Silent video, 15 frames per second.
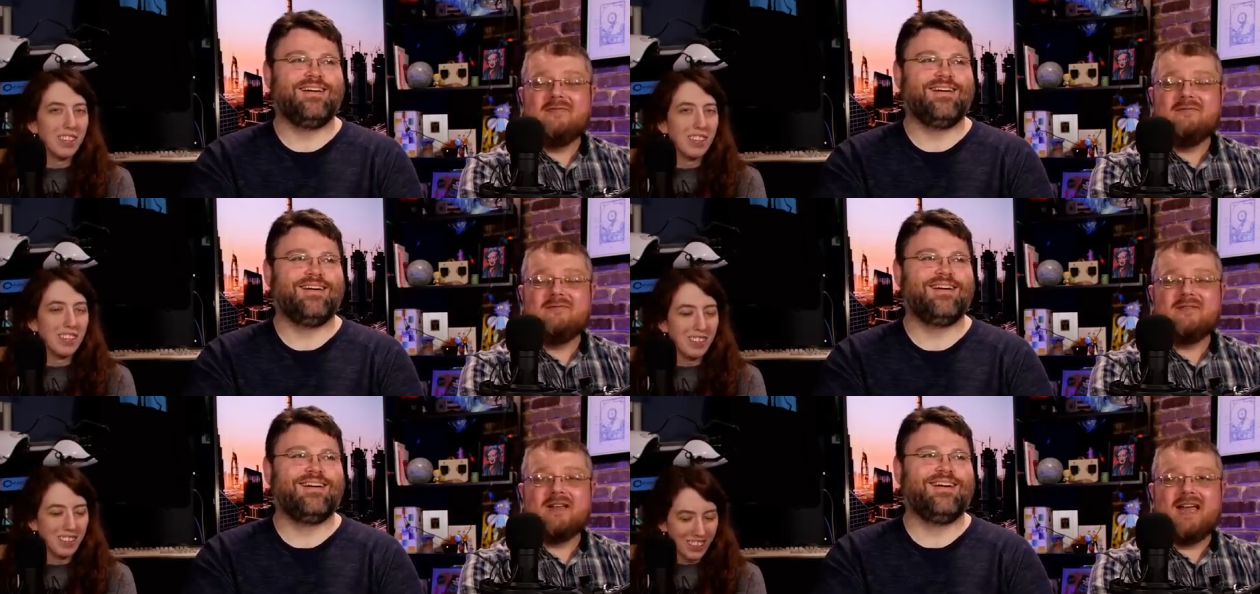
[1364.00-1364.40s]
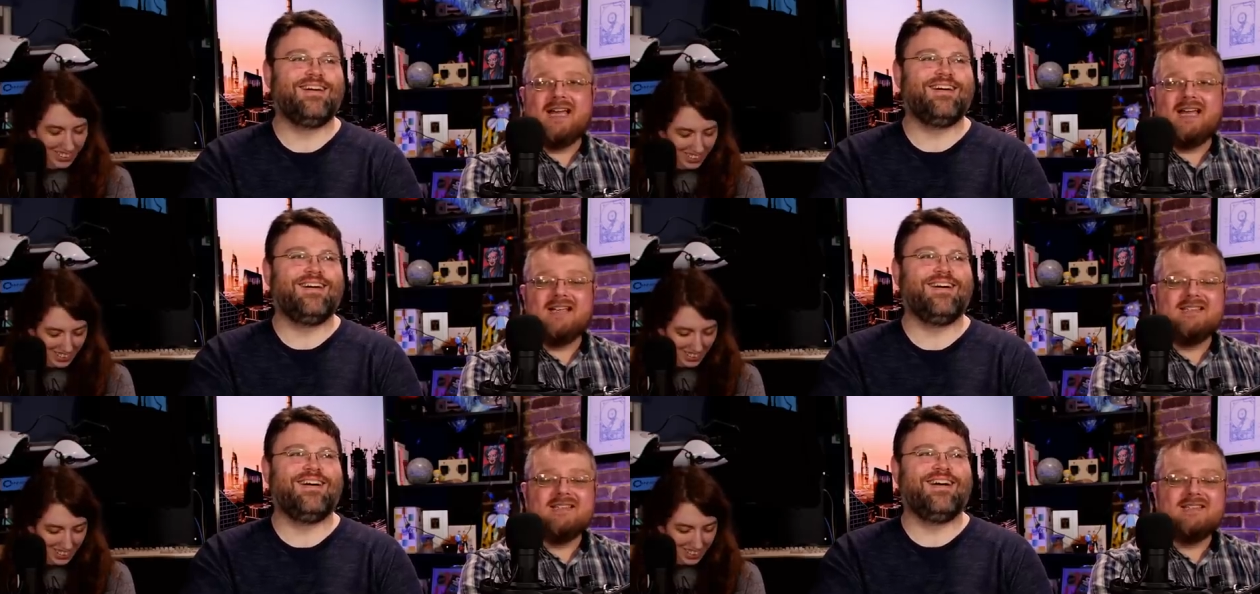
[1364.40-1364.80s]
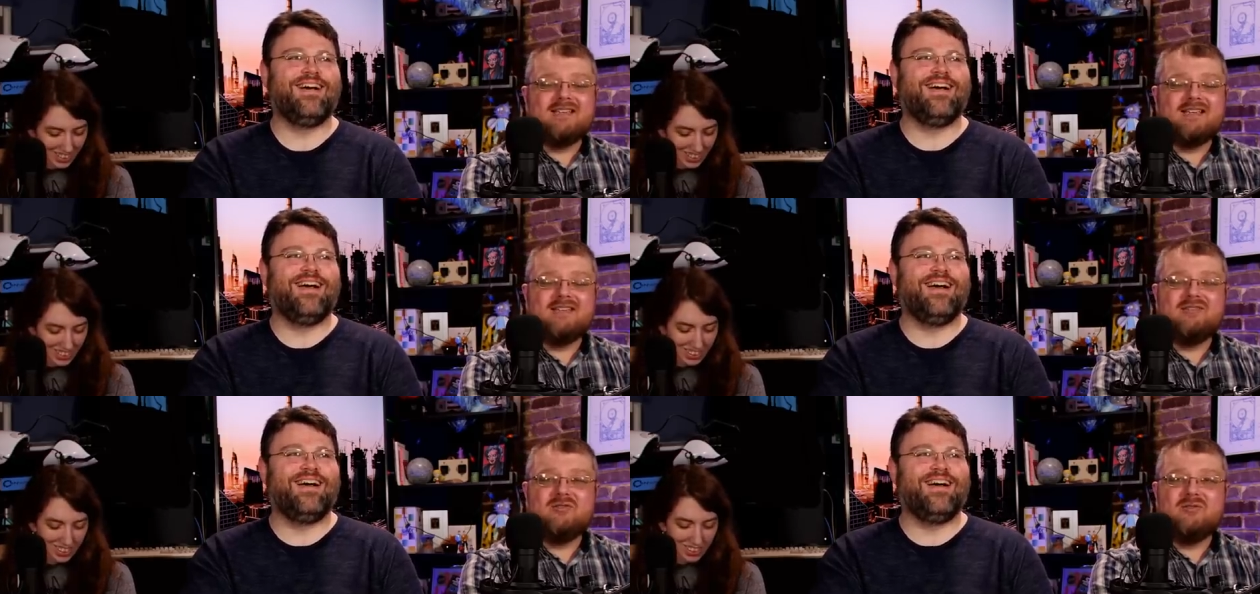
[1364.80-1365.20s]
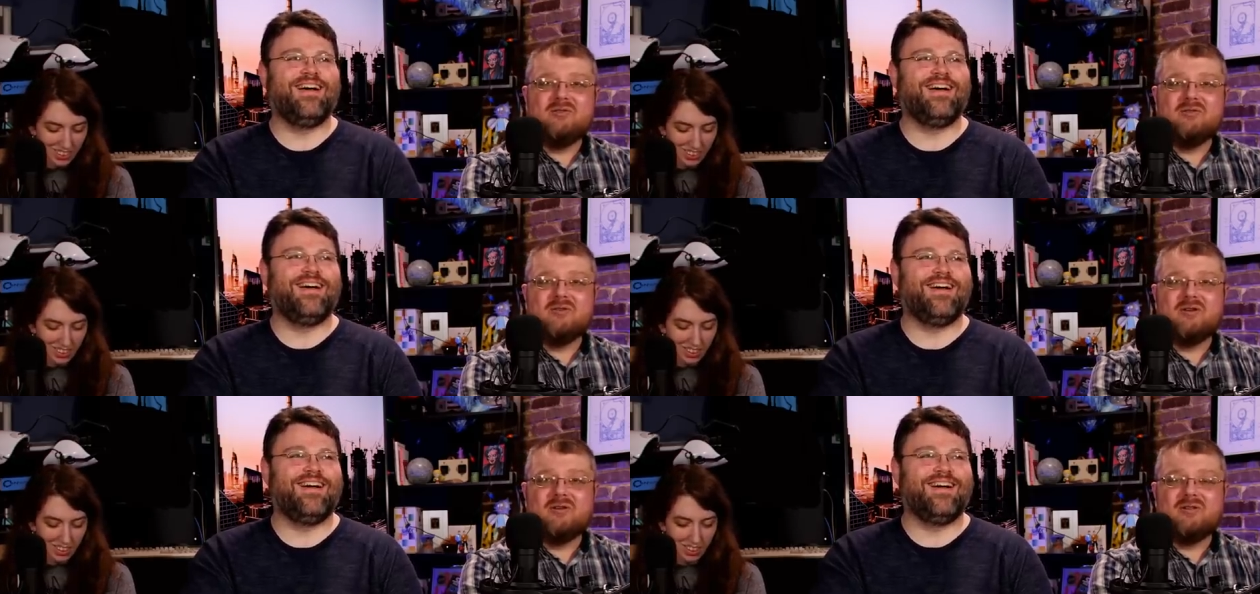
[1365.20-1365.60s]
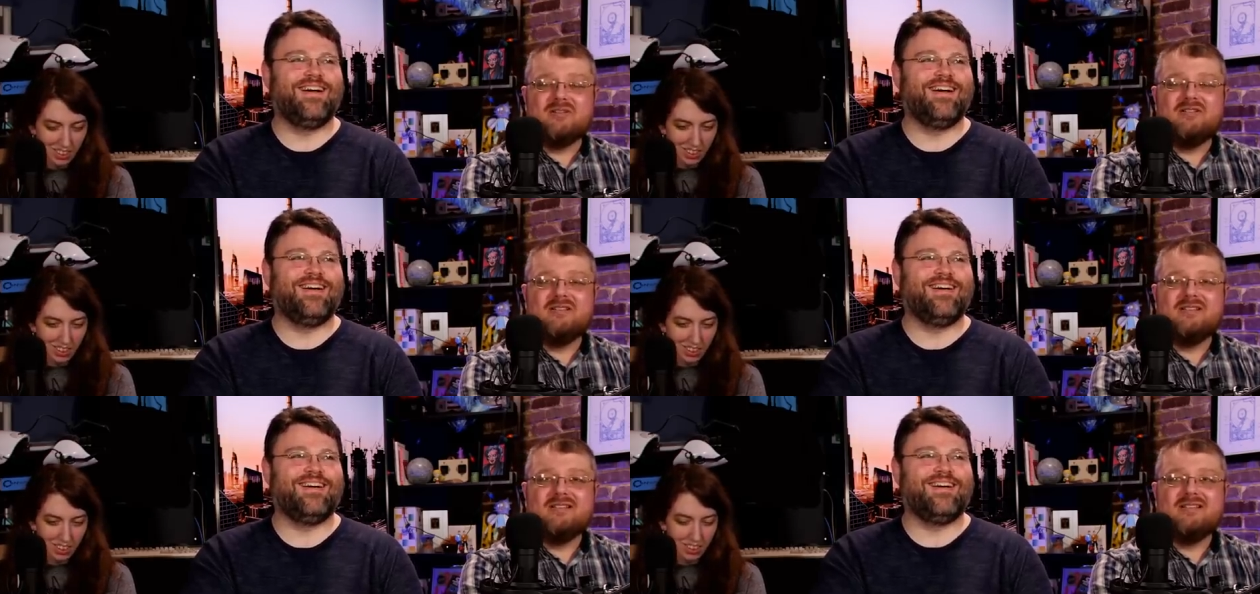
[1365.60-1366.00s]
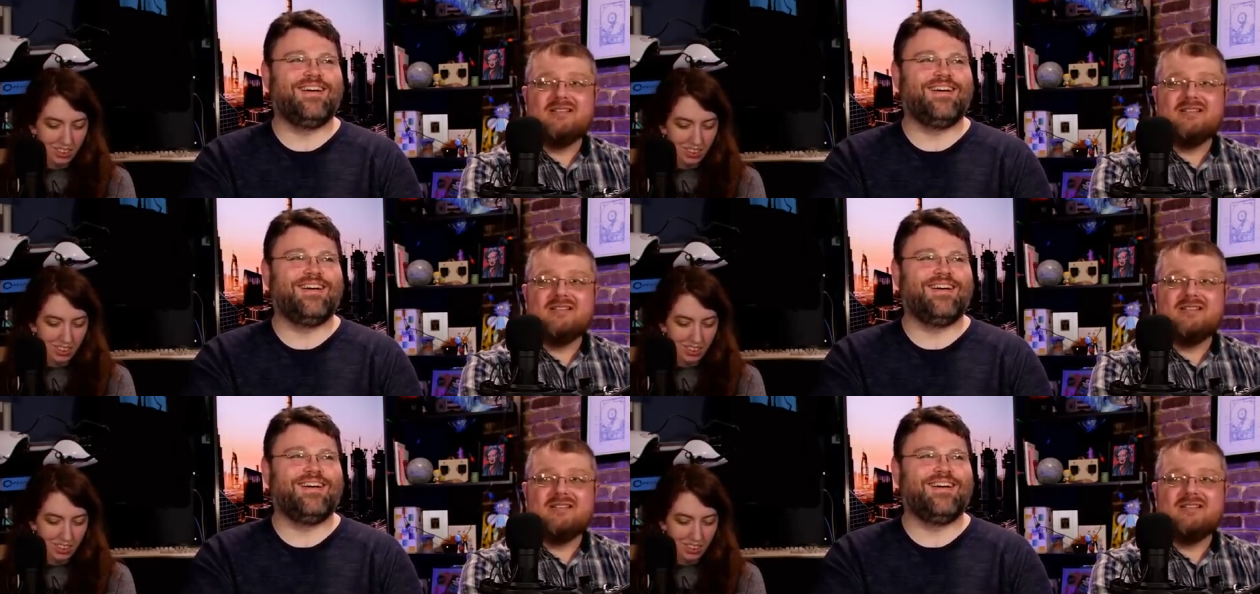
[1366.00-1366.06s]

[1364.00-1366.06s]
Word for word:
Speaker 1: if as a two-year-old